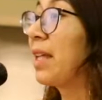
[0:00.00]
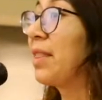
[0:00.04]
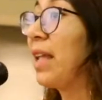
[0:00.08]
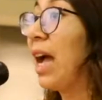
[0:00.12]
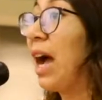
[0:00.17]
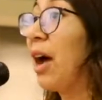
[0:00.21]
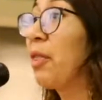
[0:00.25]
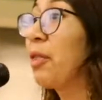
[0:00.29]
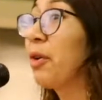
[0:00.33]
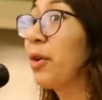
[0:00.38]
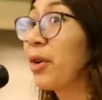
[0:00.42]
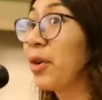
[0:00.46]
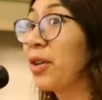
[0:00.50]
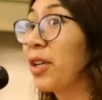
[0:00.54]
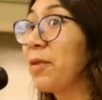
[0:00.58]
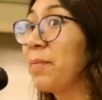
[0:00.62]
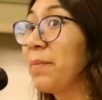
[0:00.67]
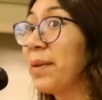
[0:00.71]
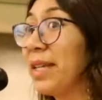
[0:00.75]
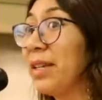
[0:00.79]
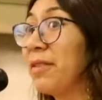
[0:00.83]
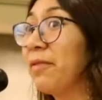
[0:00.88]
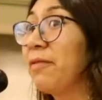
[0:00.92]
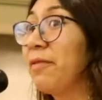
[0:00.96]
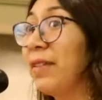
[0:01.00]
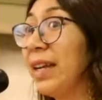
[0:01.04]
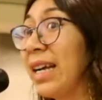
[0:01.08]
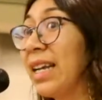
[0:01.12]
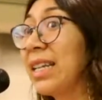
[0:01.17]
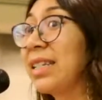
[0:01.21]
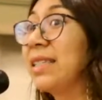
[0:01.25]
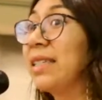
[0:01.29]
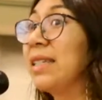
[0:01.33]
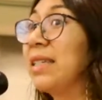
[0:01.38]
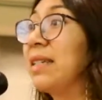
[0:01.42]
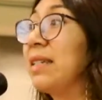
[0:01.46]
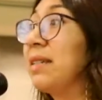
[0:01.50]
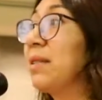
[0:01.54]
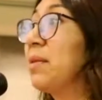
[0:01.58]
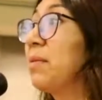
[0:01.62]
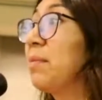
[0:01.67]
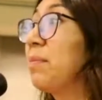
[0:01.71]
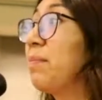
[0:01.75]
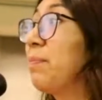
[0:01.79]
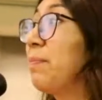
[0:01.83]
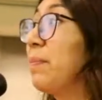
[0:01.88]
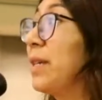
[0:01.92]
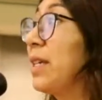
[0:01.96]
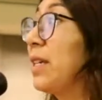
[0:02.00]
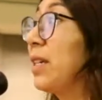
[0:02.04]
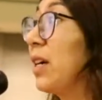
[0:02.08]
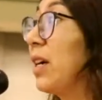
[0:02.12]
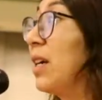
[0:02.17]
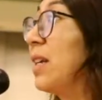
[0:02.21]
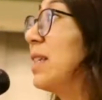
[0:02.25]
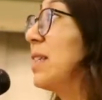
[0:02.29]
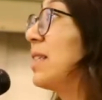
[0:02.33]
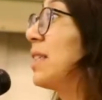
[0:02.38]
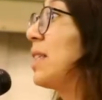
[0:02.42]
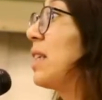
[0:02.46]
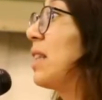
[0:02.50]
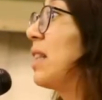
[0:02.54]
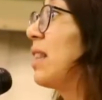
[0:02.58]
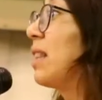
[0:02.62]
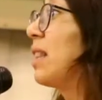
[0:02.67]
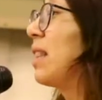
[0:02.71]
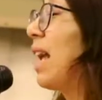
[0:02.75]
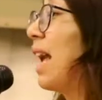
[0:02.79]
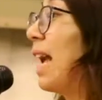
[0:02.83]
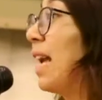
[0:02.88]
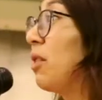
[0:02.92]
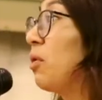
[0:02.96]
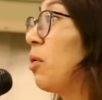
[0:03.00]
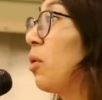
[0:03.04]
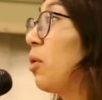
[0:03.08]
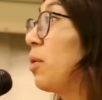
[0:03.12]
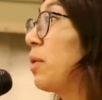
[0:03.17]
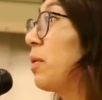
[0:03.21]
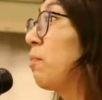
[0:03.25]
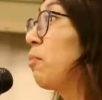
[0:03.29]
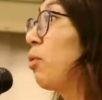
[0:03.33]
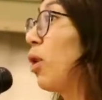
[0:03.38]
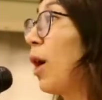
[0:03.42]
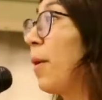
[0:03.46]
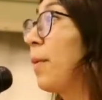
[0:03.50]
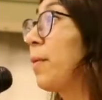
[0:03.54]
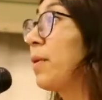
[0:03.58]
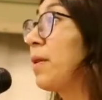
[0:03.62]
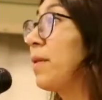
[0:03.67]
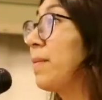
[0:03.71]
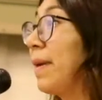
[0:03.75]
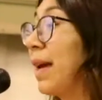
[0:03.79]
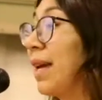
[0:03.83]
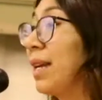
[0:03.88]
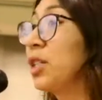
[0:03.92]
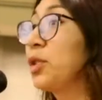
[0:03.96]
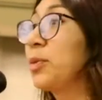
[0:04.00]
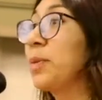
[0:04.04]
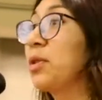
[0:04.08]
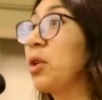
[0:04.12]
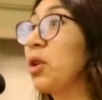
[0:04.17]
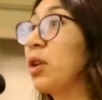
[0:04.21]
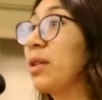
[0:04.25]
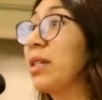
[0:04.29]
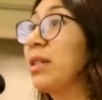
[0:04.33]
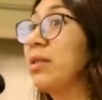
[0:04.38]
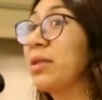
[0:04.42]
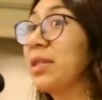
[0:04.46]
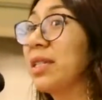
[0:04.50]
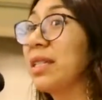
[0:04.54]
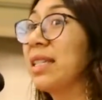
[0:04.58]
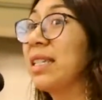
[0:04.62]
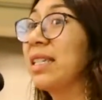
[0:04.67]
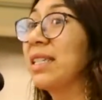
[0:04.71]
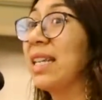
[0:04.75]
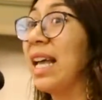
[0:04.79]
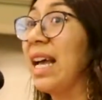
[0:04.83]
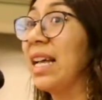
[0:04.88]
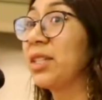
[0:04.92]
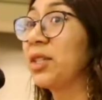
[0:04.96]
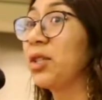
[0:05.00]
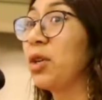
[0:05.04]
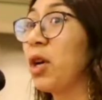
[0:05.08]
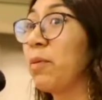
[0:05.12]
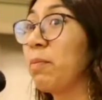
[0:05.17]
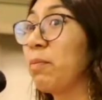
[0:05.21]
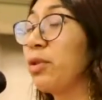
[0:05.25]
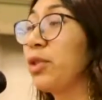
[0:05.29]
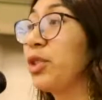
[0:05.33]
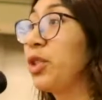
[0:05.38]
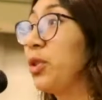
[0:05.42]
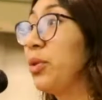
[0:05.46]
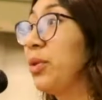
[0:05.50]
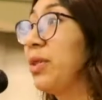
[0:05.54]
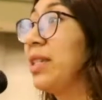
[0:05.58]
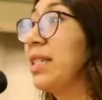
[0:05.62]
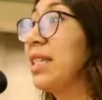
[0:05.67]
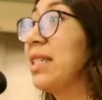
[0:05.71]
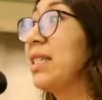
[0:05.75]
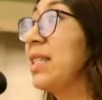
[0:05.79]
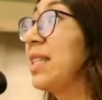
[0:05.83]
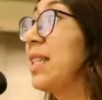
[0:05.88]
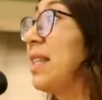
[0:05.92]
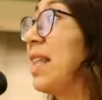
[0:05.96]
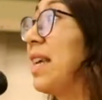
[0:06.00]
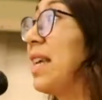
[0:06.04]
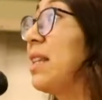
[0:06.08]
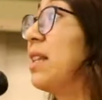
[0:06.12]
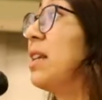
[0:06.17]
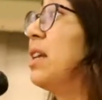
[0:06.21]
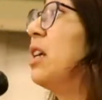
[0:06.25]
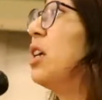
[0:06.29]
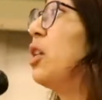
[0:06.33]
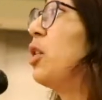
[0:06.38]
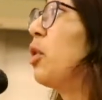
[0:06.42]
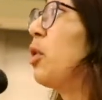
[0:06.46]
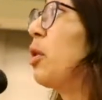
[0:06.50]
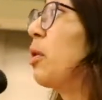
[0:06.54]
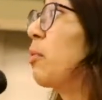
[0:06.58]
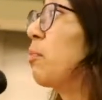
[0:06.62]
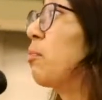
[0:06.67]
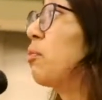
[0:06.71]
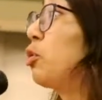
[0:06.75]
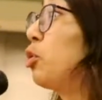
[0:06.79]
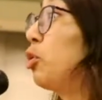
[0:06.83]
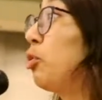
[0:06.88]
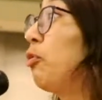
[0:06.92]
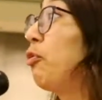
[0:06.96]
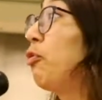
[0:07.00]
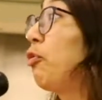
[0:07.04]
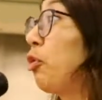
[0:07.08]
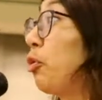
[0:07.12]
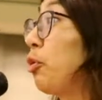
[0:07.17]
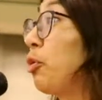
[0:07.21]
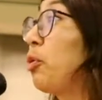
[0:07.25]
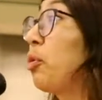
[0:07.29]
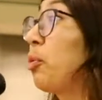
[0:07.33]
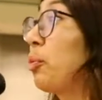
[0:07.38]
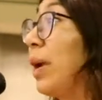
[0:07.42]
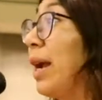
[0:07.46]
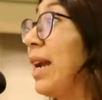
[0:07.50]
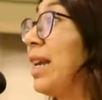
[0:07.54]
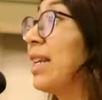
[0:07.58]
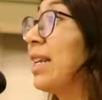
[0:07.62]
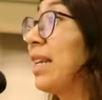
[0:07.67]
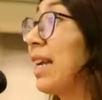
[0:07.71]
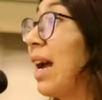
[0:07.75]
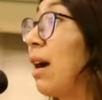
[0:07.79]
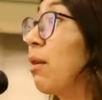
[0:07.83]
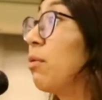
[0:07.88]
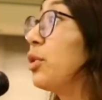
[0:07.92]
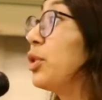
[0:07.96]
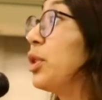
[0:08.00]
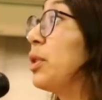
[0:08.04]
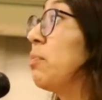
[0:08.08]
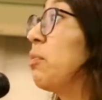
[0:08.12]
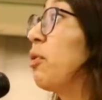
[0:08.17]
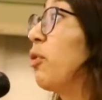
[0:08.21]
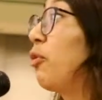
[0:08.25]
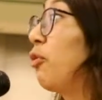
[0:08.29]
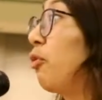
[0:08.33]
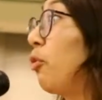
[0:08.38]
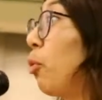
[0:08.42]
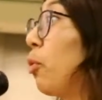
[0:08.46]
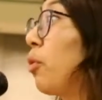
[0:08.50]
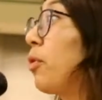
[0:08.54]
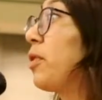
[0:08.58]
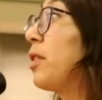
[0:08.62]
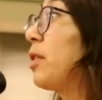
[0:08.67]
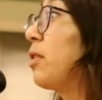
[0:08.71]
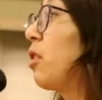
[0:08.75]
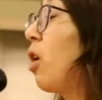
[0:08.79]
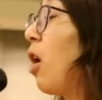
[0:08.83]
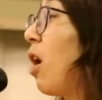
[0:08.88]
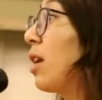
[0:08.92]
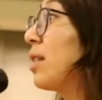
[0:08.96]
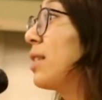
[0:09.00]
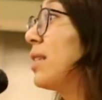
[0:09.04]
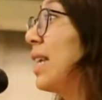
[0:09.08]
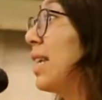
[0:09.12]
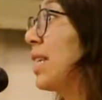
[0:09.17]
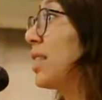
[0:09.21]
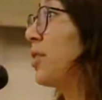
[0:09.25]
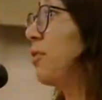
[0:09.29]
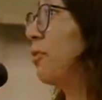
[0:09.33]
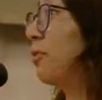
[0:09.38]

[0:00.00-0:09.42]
Now they're going to be evicted because landlord and property management are using this as an opportunity to then do further rent gouging before the law takes